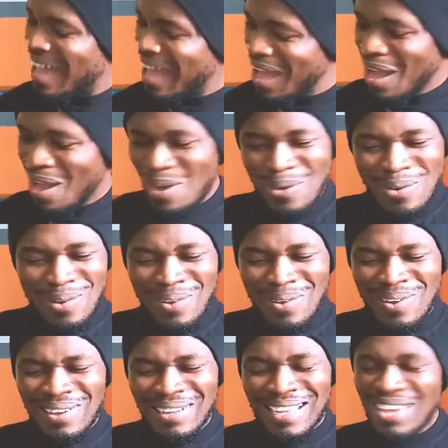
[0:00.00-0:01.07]
Oh,
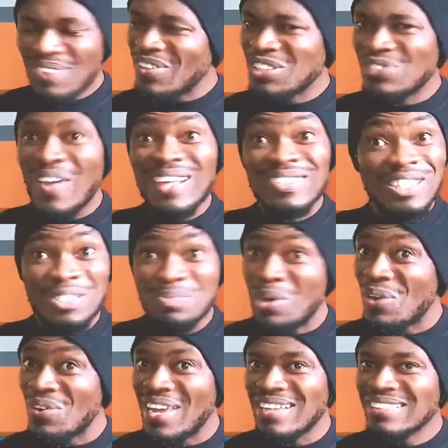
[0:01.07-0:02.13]
his first
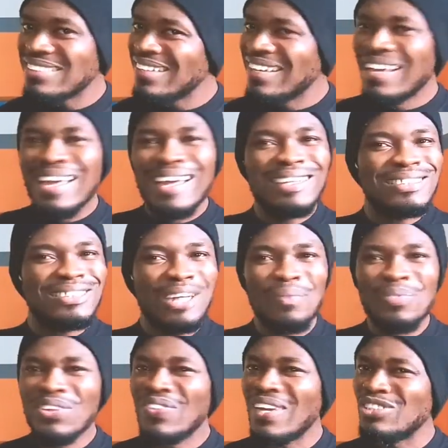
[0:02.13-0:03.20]
experience is
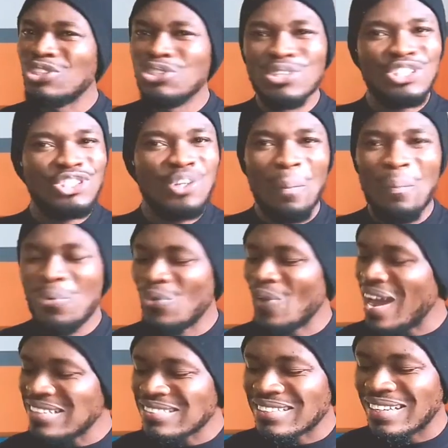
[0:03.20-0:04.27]
something that's usually so
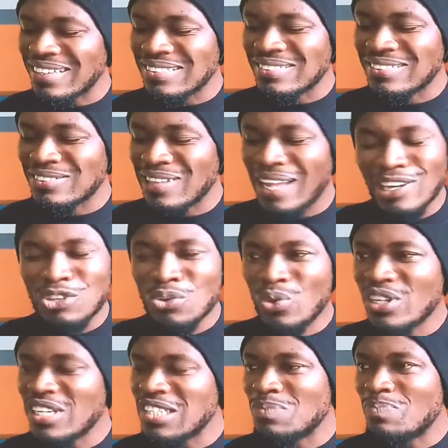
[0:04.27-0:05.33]
priceless. Like you
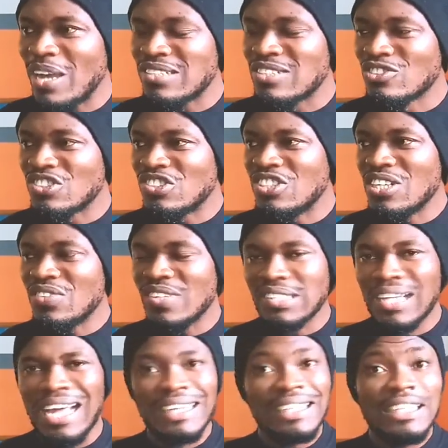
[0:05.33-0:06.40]
weren't expecting to see
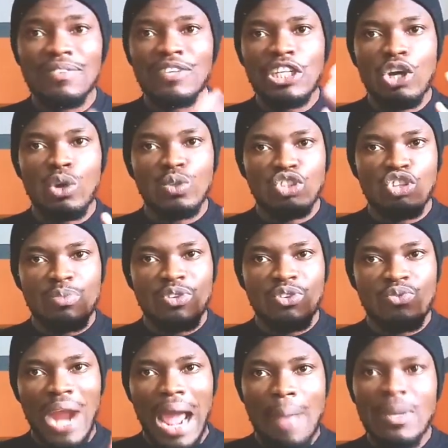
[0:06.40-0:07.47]
this. I didn't even know it was going to
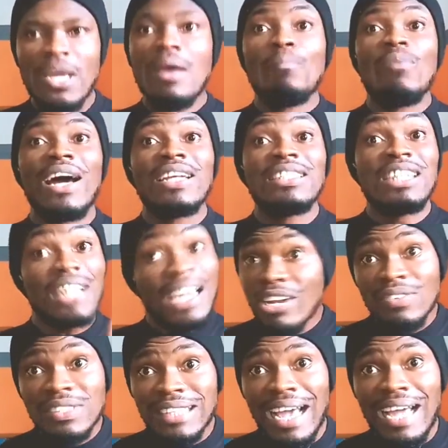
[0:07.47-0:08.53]
be rap, but at the
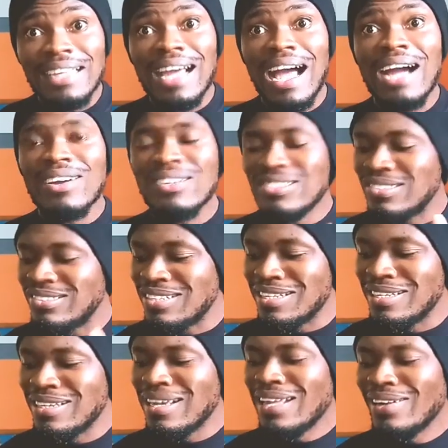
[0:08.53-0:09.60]
end of the day, I got to
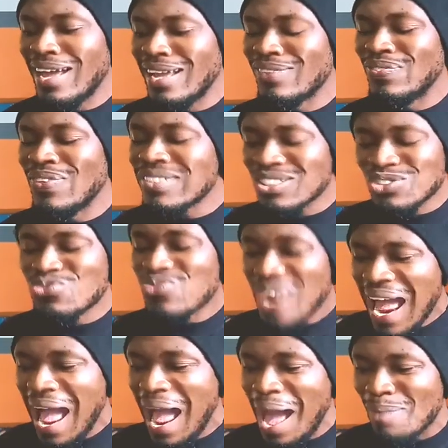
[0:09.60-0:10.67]
see, like, this is
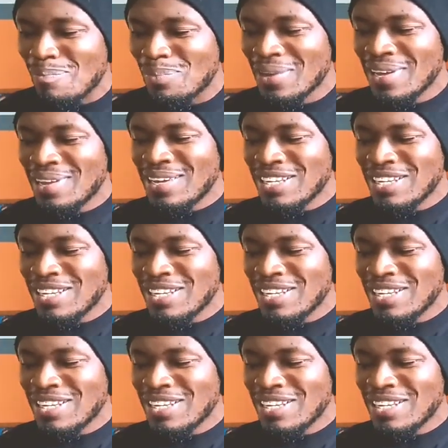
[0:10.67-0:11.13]
rap.